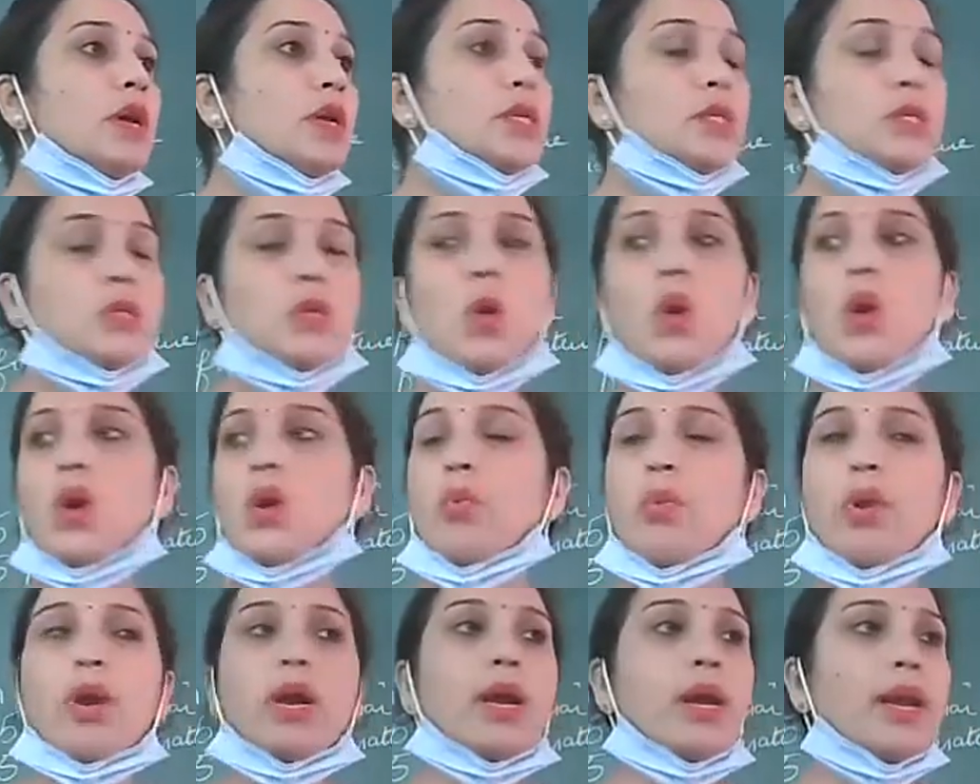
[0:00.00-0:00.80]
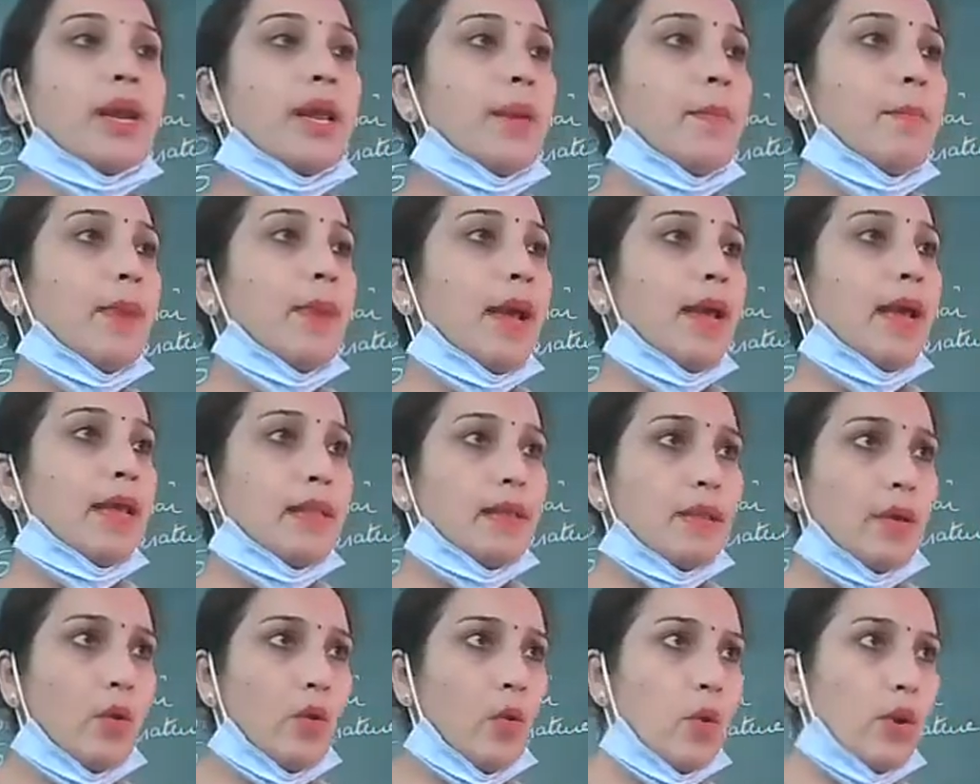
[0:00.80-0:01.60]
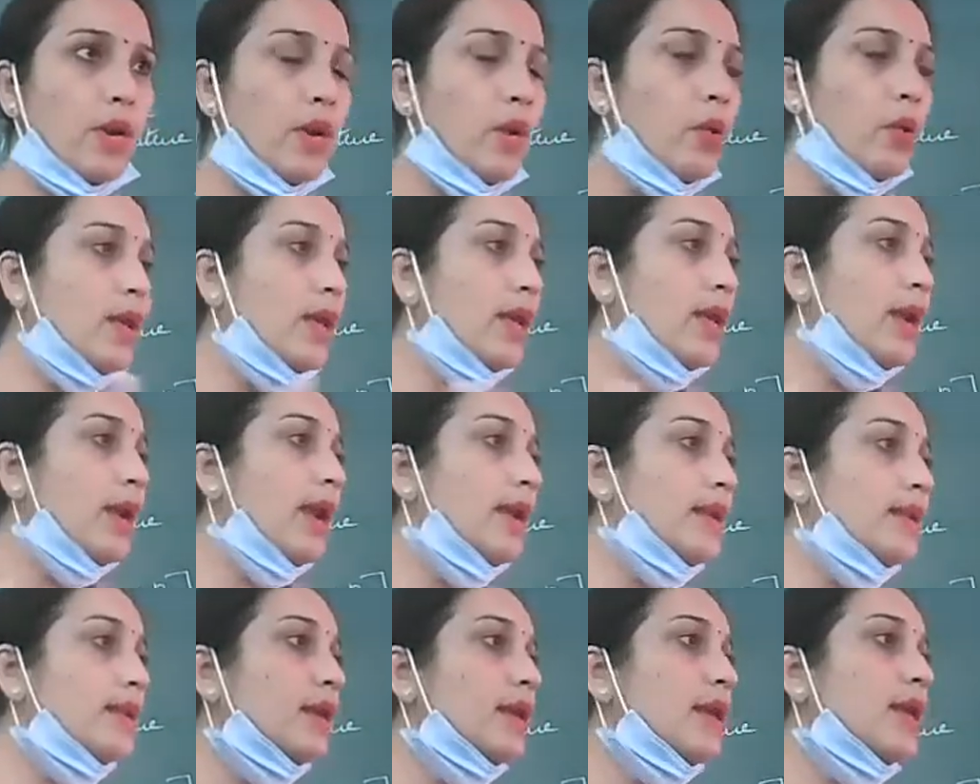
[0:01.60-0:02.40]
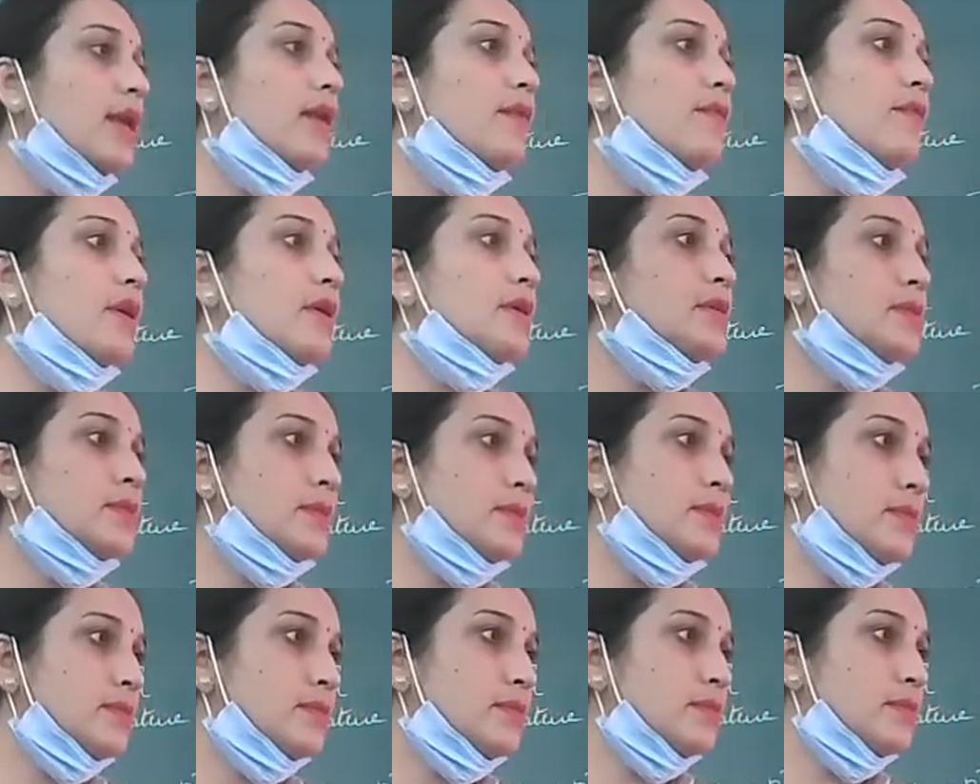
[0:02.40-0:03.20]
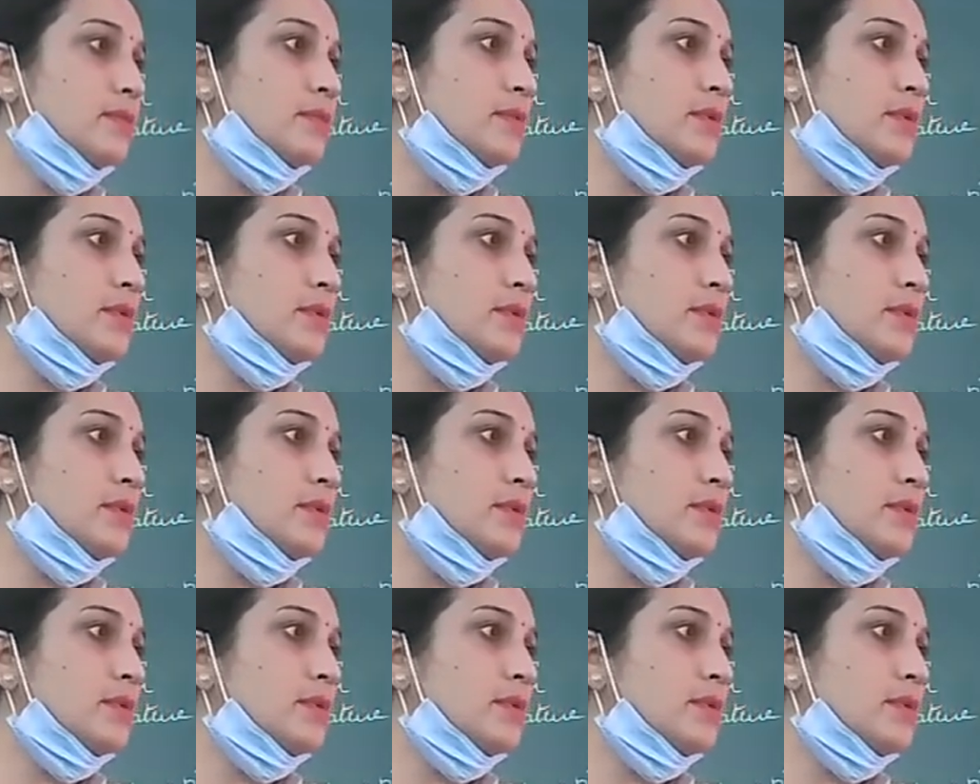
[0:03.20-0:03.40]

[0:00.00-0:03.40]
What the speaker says: so quickly by only looking at the keywords.